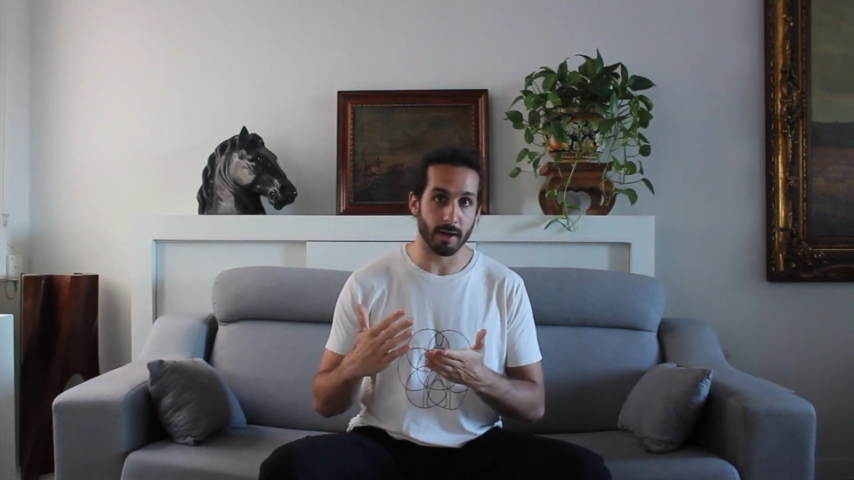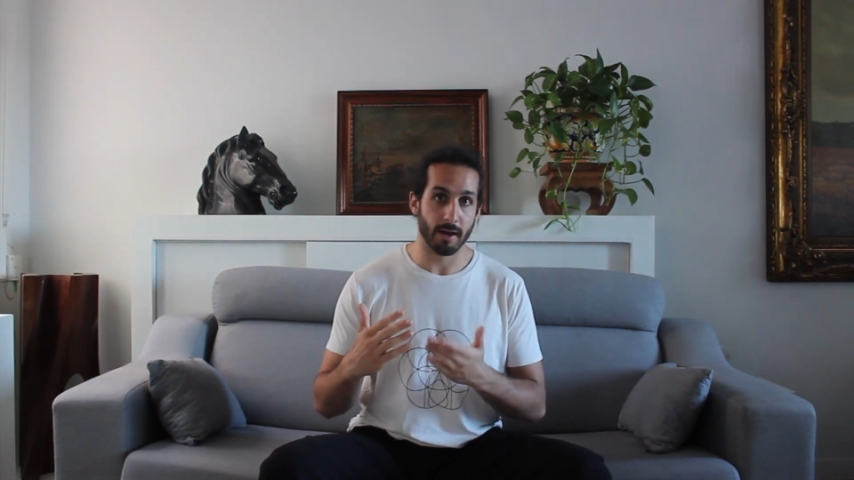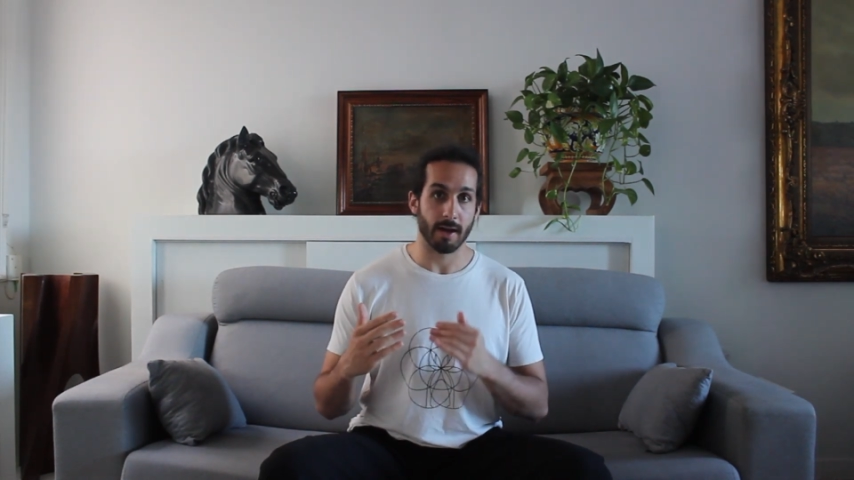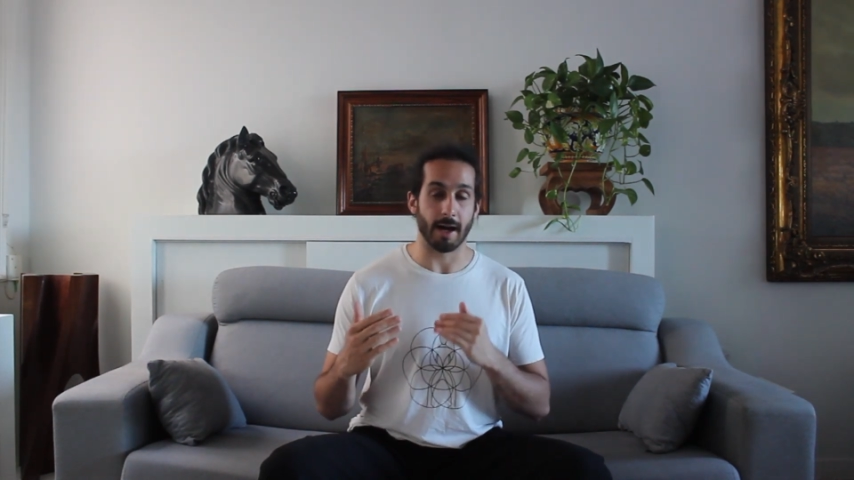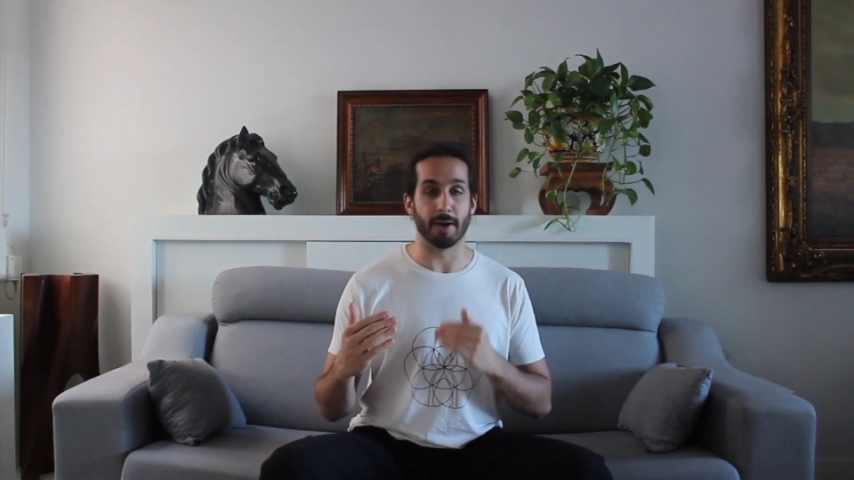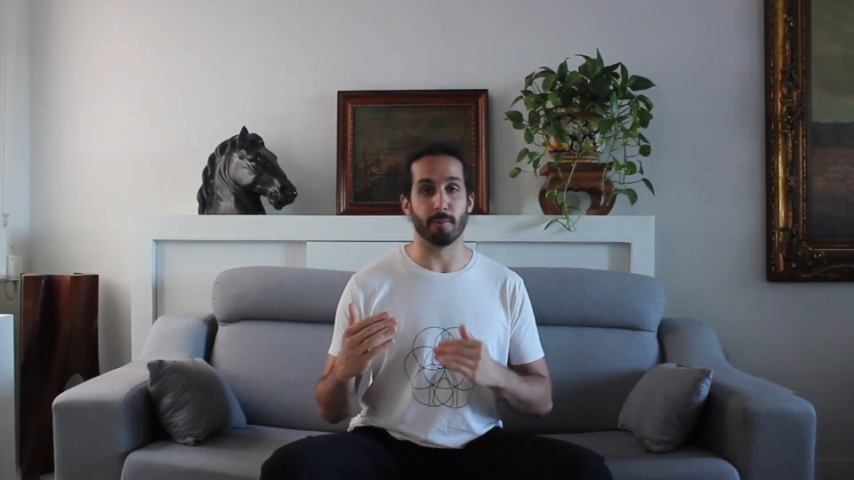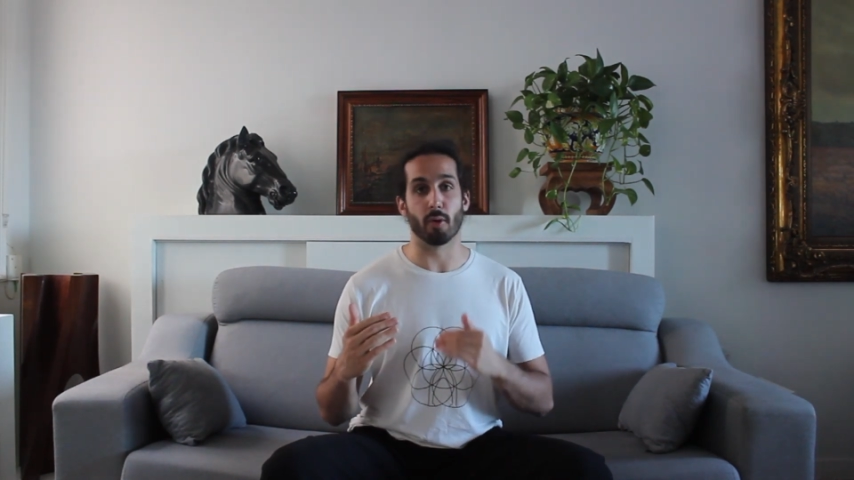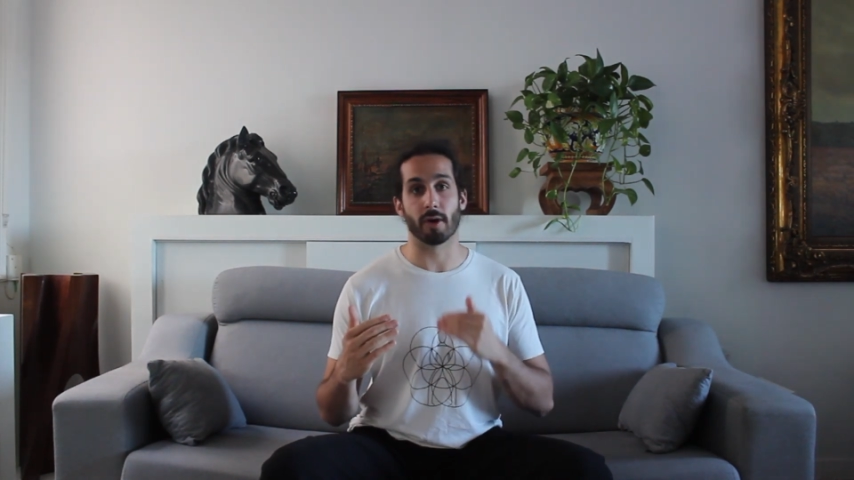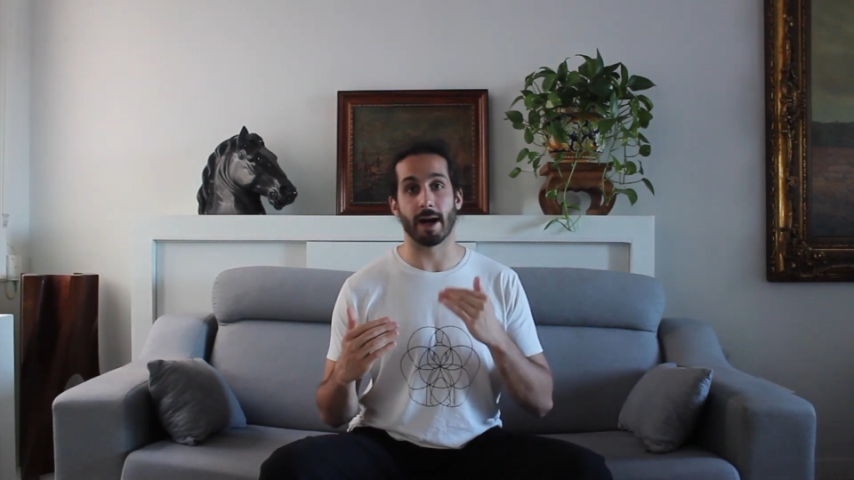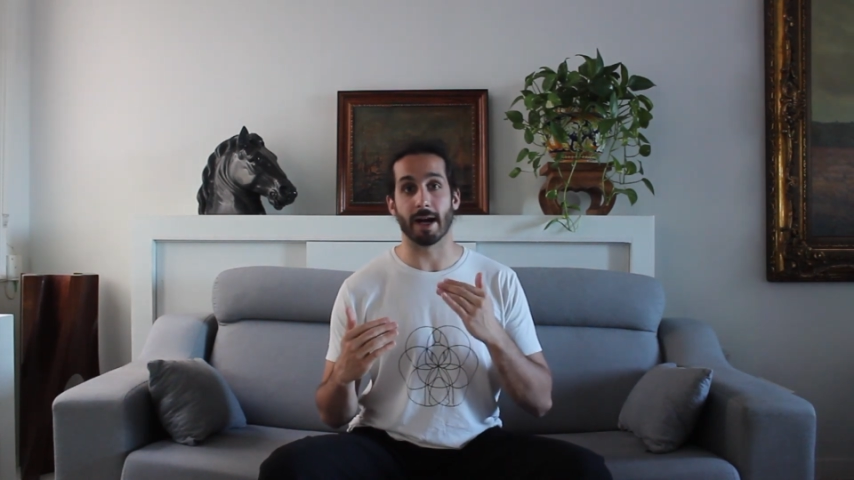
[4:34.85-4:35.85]
and more
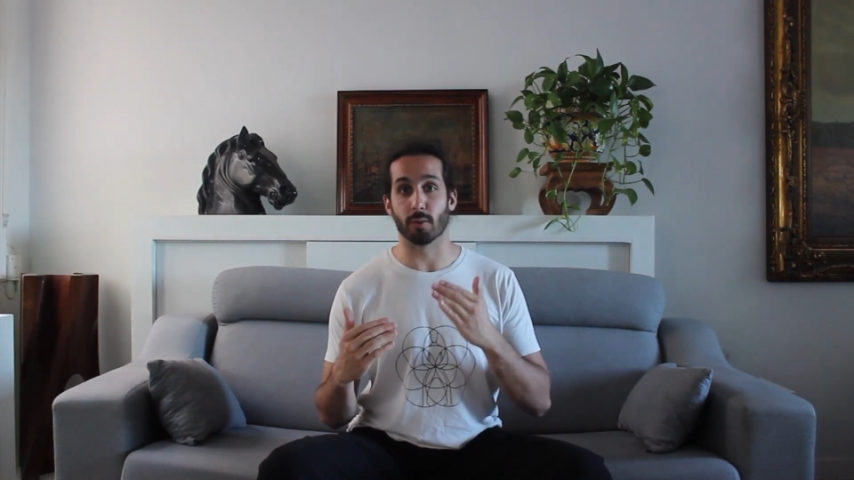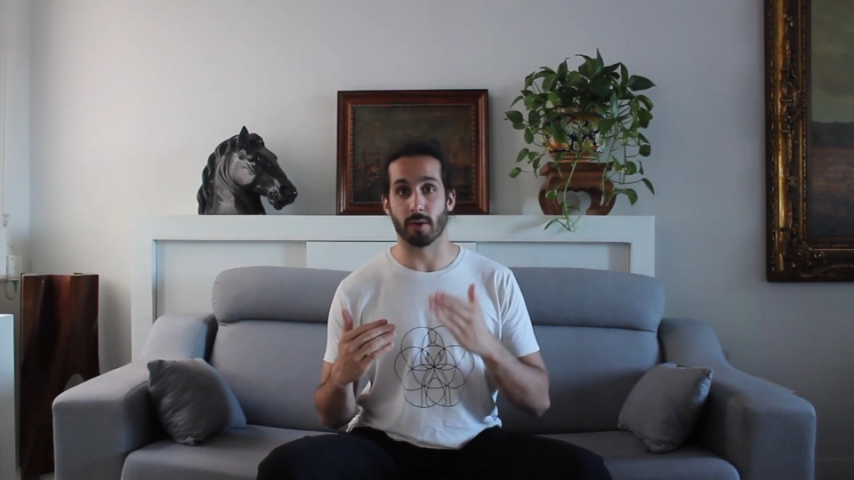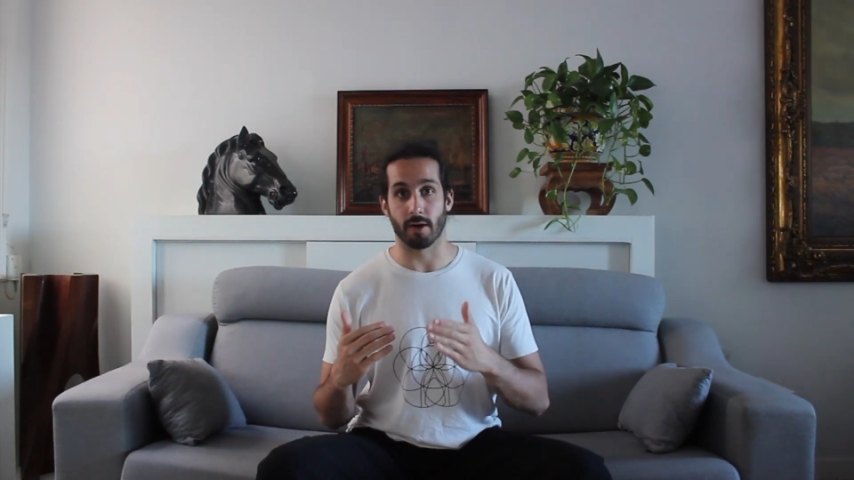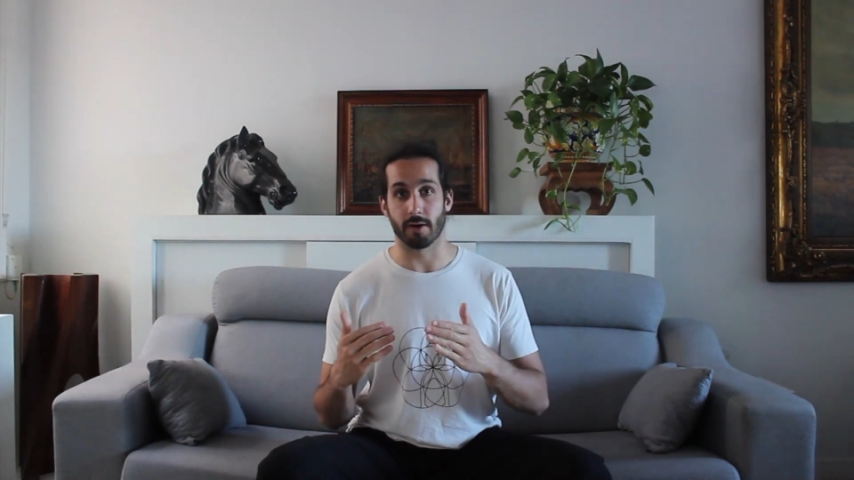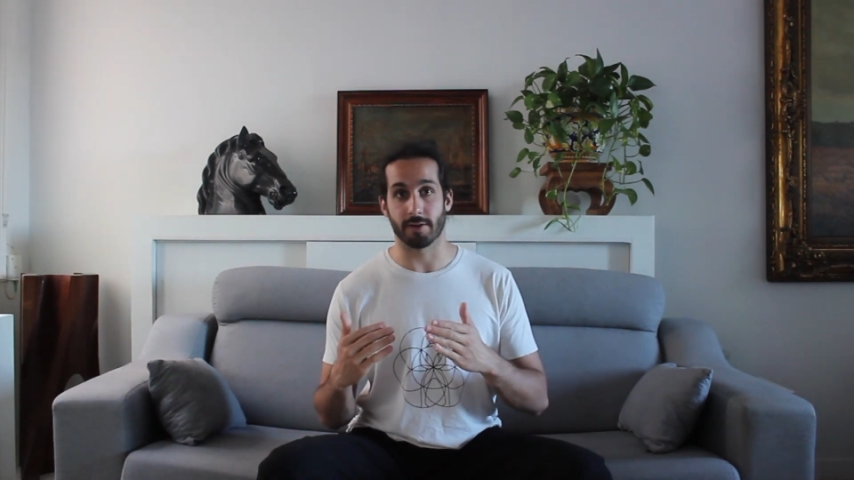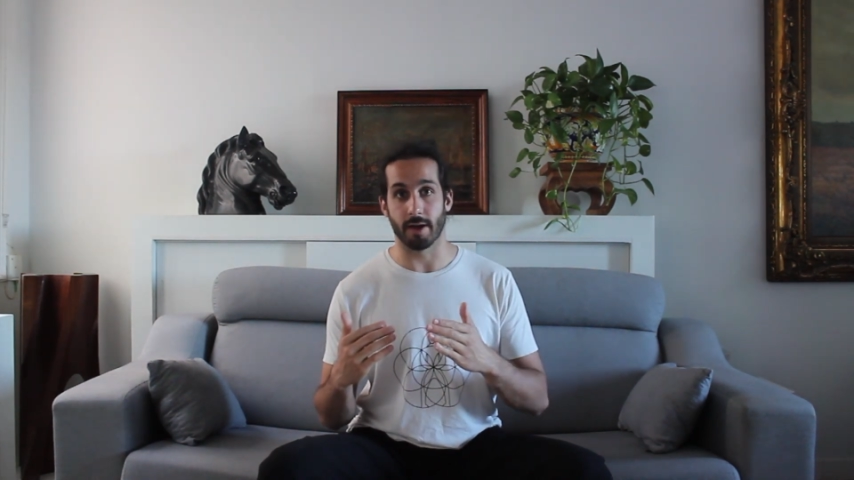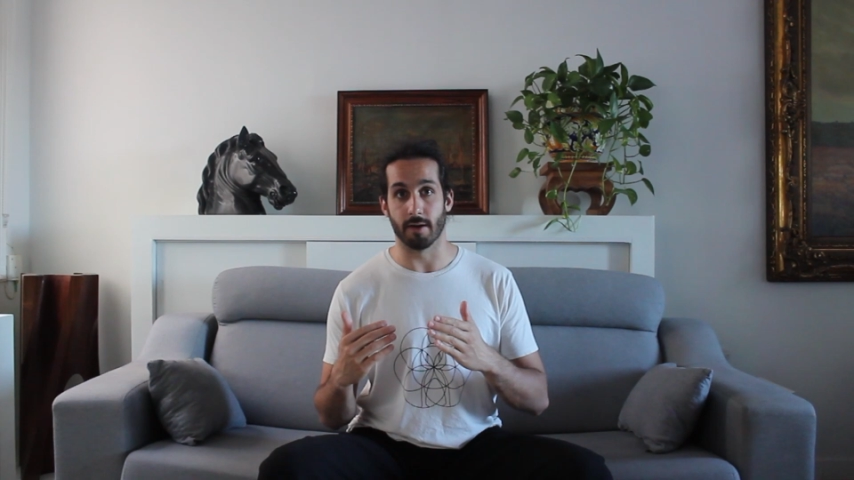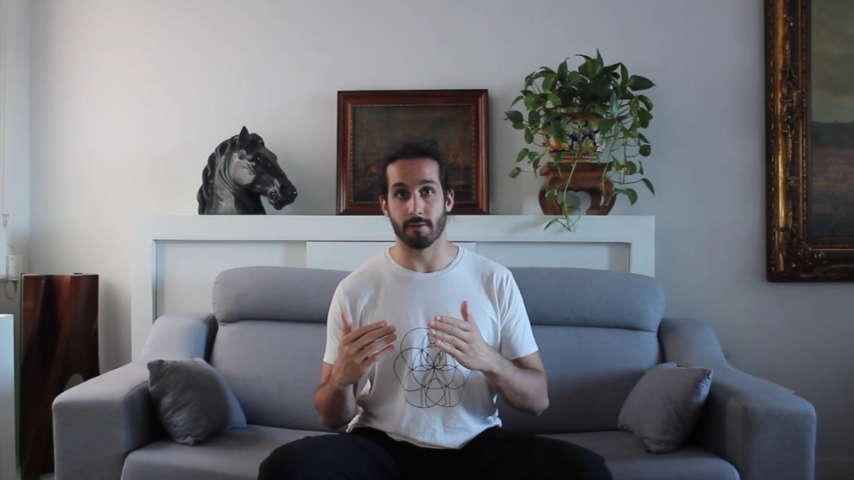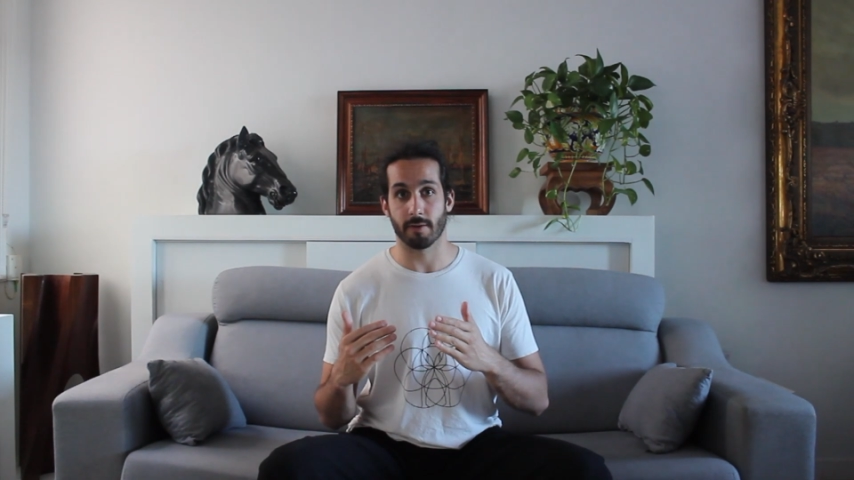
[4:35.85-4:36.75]
kind with ourselves,